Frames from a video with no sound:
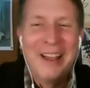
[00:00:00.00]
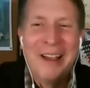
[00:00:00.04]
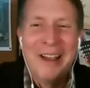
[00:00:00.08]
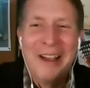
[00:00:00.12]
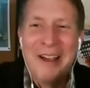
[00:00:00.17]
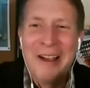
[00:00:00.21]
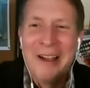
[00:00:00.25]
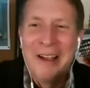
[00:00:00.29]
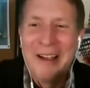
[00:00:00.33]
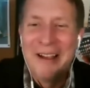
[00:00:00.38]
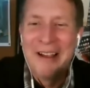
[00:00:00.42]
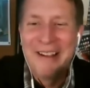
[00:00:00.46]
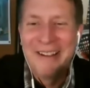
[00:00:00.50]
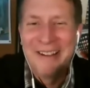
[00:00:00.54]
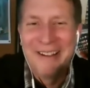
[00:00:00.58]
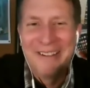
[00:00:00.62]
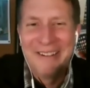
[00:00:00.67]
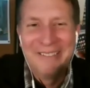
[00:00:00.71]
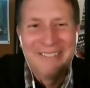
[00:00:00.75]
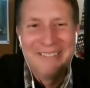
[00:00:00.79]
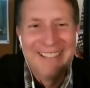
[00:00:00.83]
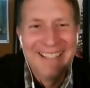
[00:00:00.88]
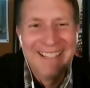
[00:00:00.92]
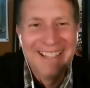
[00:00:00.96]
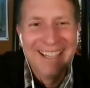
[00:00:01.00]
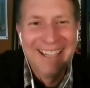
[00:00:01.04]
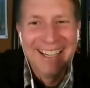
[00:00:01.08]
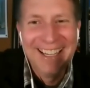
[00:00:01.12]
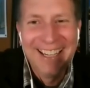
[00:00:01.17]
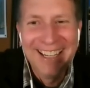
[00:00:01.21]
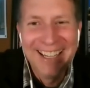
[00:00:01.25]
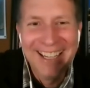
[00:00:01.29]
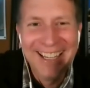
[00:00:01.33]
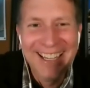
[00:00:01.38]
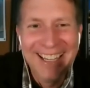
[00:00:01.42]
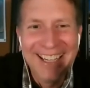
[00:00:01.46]

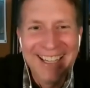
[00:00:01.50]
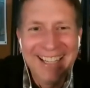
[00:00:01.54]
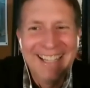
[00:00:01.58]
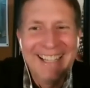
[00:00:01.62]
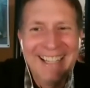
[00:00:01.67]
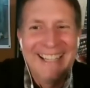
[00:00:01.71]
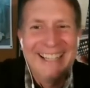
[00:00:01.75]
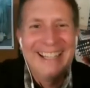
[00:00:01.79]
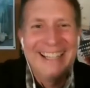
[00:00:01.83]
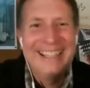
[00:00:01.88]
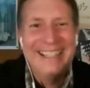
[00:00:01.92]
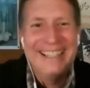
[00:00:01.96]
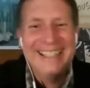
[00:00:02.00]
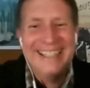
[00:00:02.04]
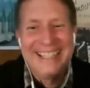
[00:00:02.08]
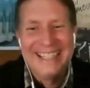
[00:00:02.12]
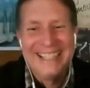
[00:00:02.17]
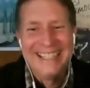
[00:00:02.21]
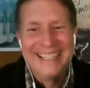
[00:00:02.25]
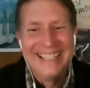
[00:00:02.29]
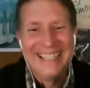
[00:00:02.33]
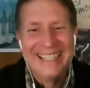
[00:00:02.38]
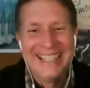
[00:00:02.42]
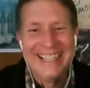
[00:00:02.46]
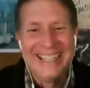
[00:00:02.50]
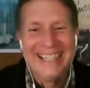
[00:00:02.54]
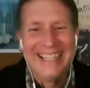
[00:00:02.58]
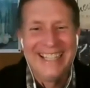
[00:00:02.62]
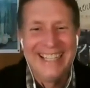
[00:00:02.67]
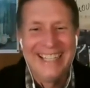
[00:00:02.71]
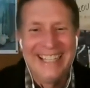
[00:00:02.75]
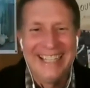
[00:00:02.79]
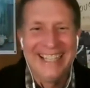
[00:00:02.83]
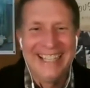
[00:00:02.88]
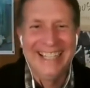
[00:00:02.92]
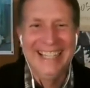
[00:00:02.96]

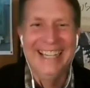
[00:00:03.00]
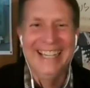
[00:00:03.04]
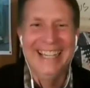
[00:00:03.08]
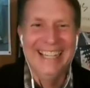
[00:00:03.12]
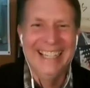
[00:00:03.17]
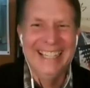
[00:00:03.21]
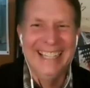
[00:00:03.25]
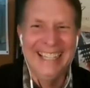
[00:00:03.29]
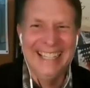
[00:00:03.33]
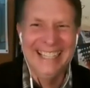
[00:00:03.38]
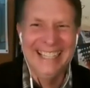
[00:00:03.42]
[no speech]